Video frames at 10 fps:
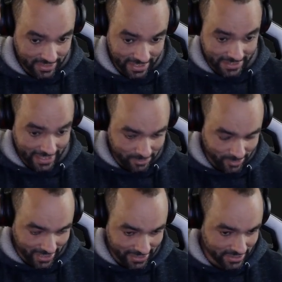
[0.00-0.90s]
And then we
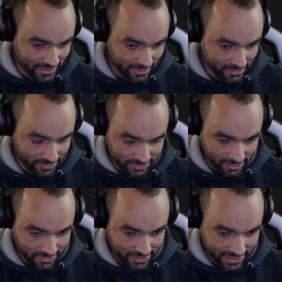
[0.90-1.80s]
can still
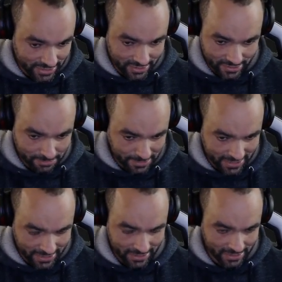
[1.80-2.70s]
control the distance,
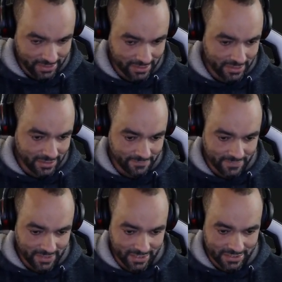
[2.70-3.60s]
speed,
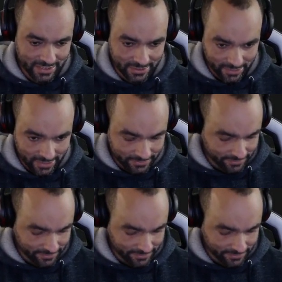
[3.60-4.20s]
etc.